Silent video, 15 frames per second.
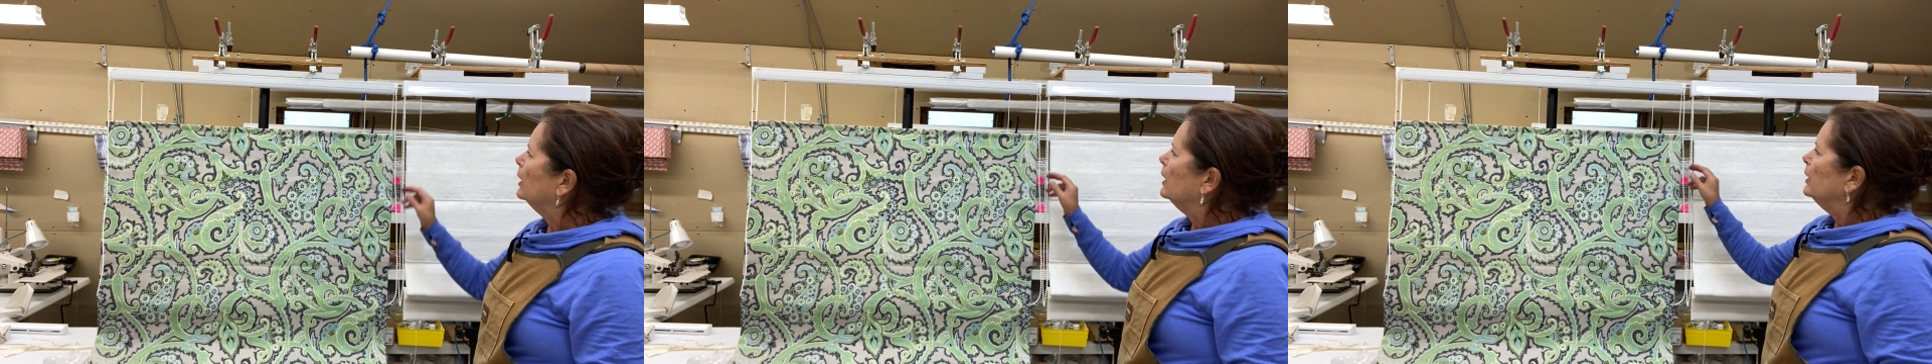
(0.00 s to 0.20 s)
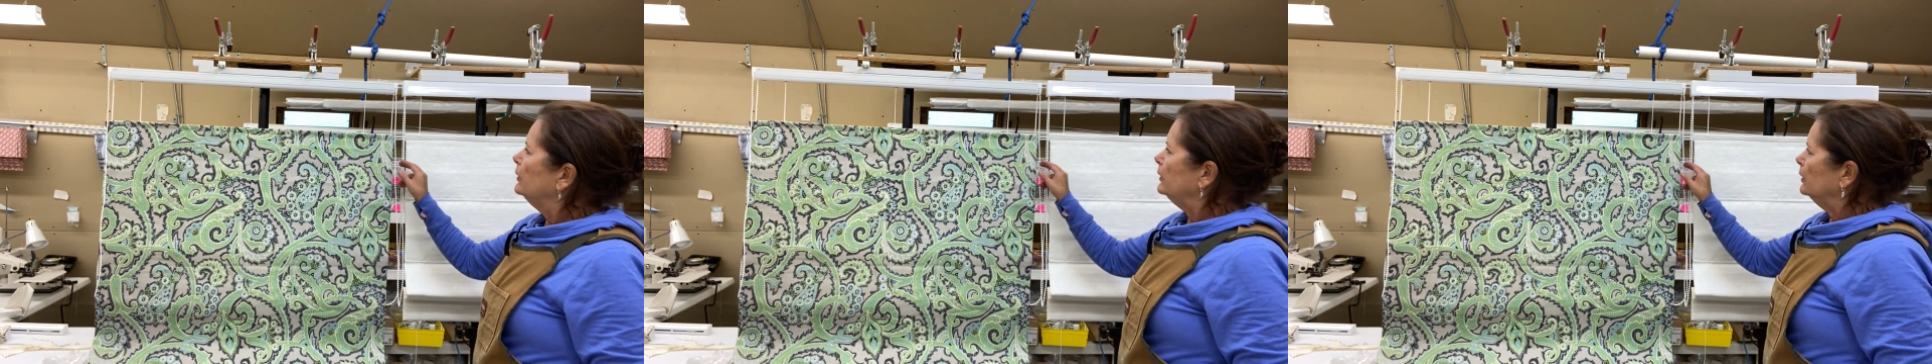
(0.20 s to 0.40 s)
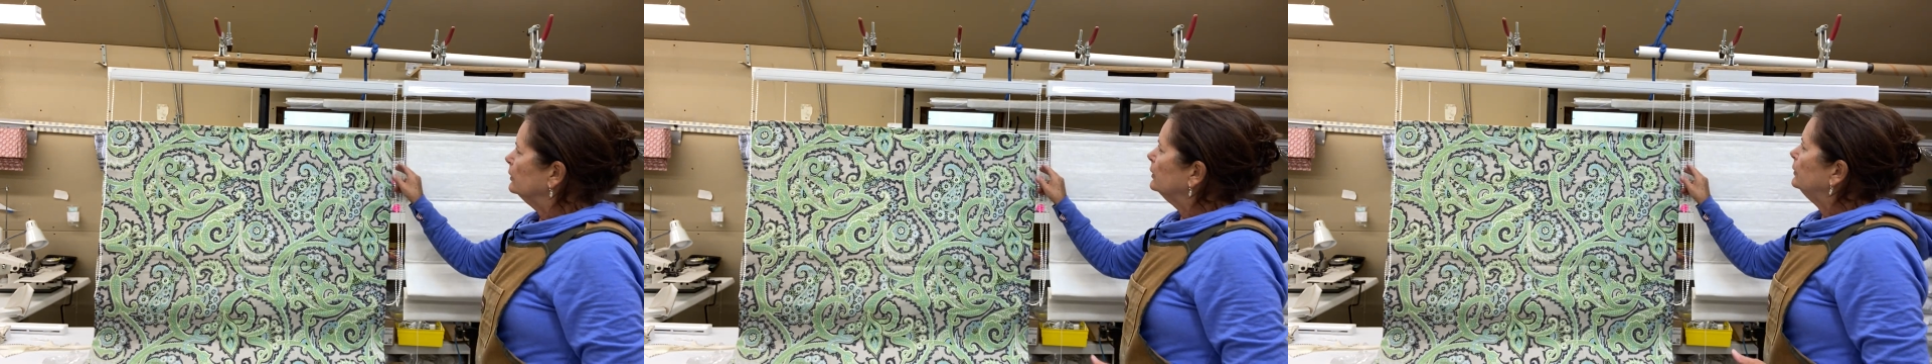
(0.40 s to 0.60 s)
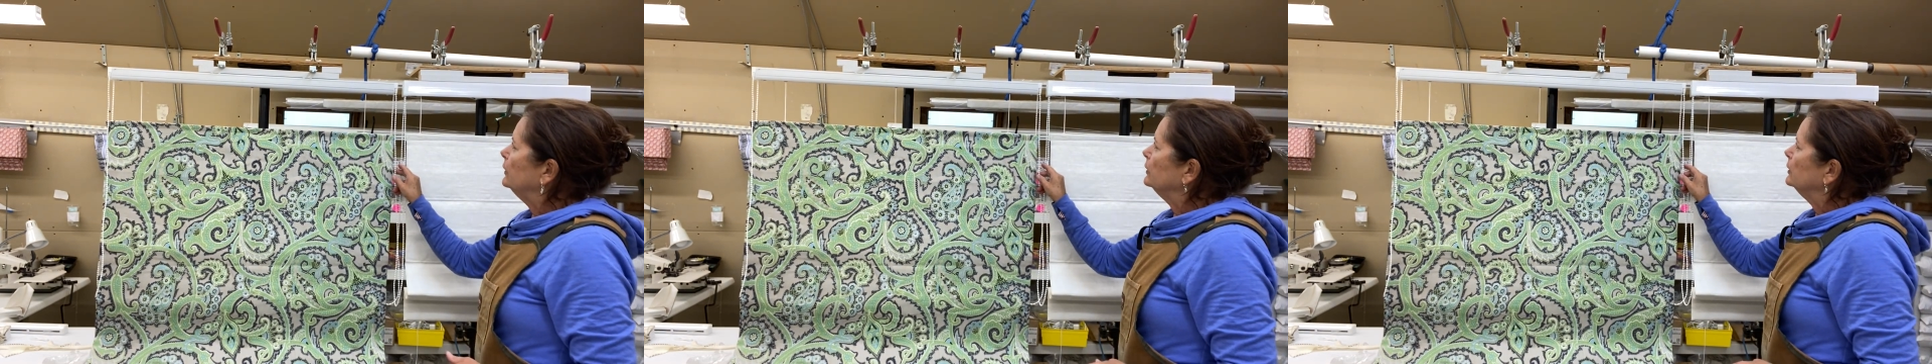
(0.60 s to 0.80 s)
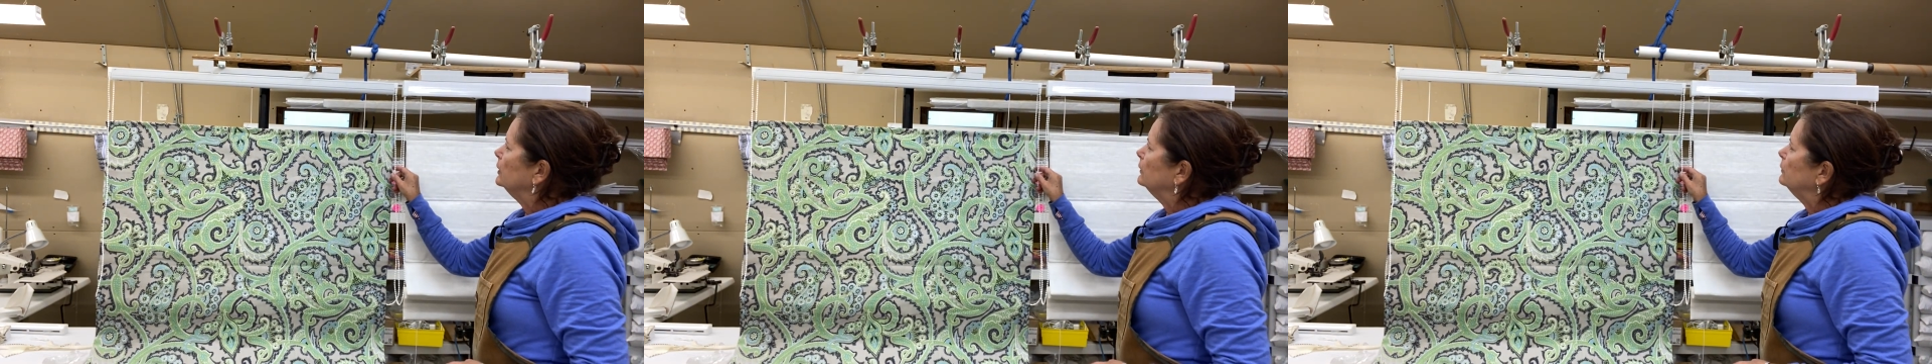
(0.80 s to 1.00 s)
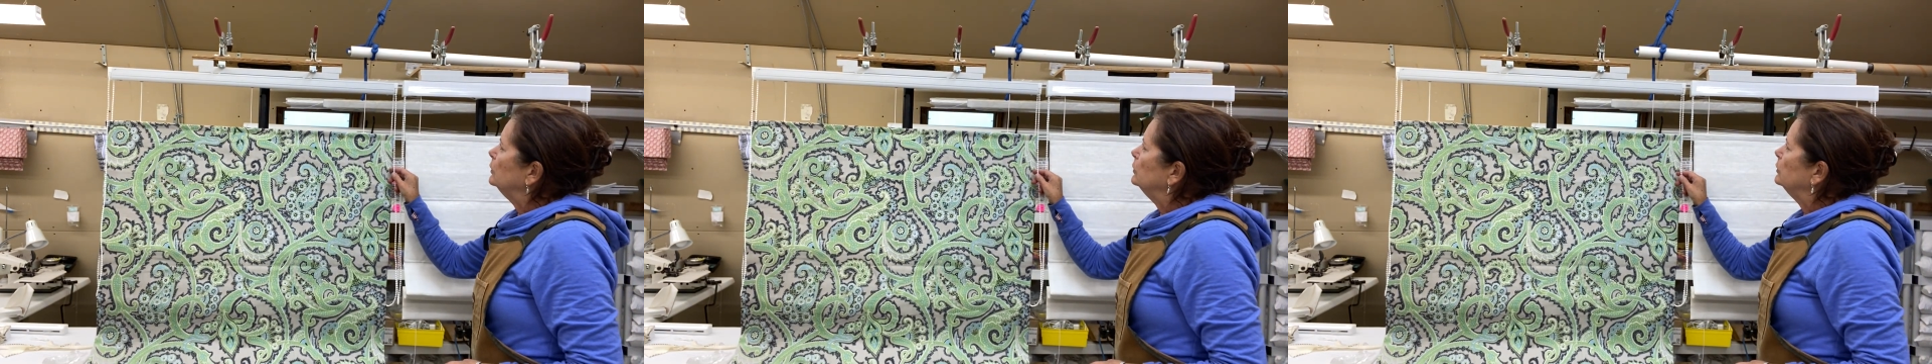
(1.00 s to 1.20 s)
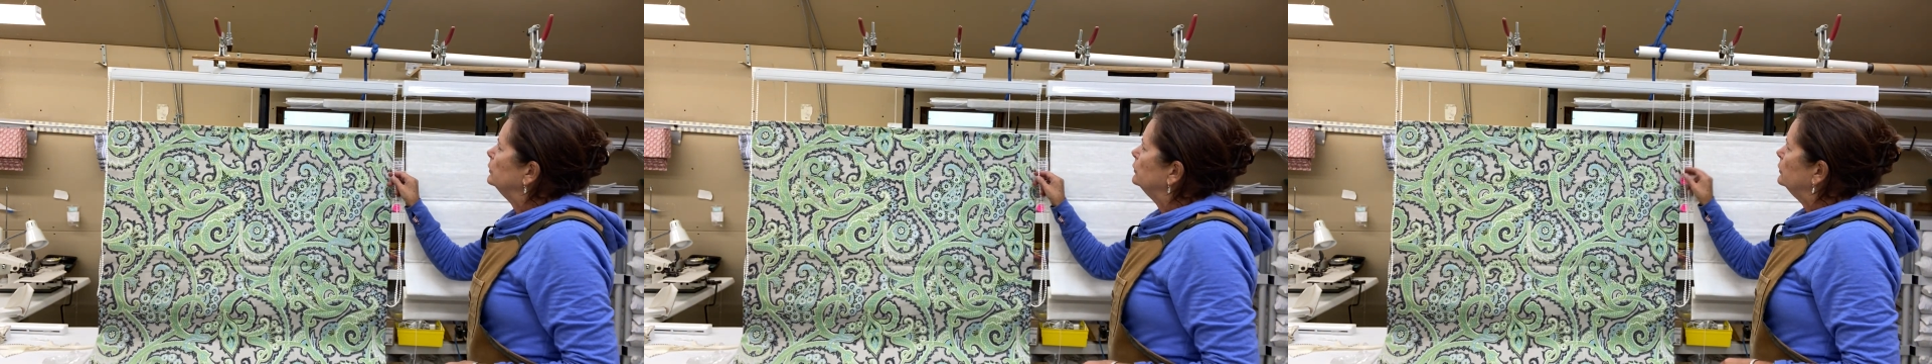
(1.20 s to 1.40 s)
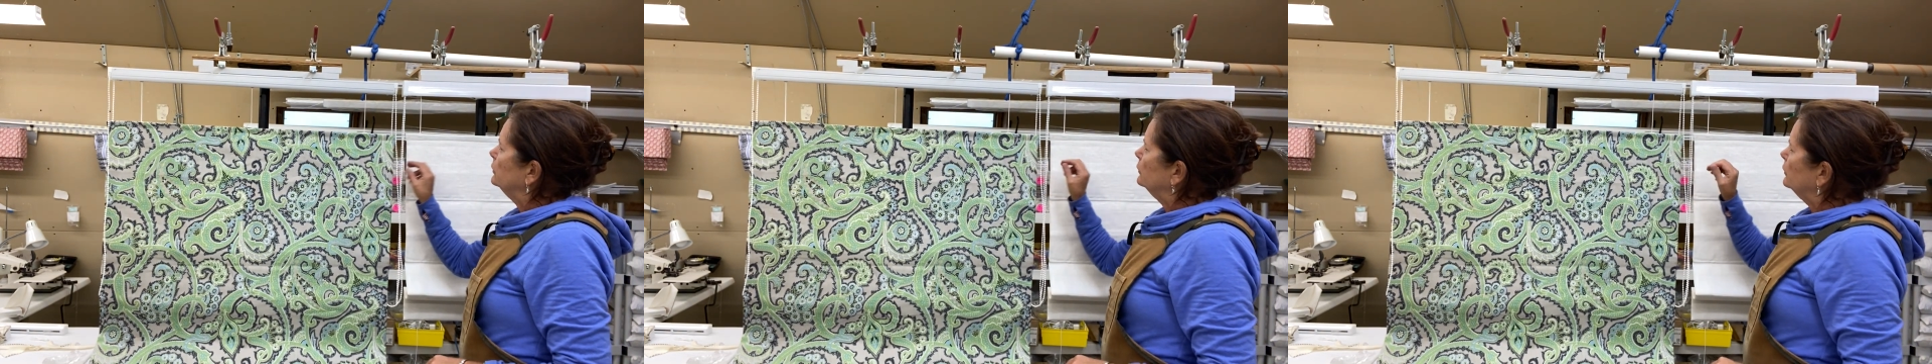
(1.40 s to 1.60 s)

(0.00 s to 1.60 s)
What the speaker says: The other thing that I've noticed is